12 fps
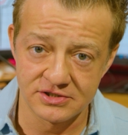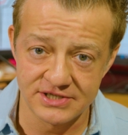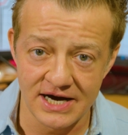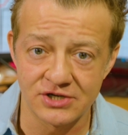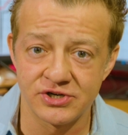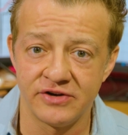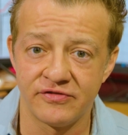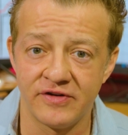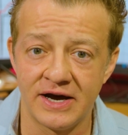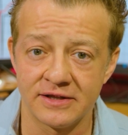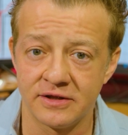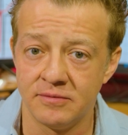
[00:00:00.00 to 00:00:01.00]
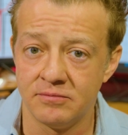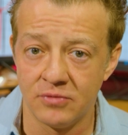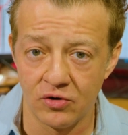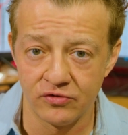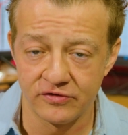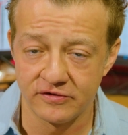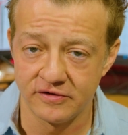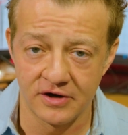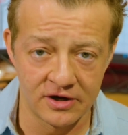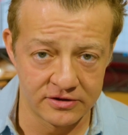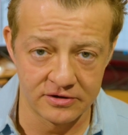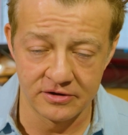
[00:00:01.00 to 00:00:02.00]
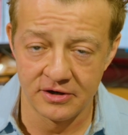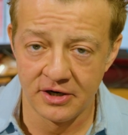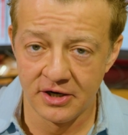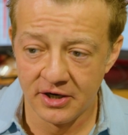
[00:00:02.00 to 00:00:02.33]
saturated fat than most other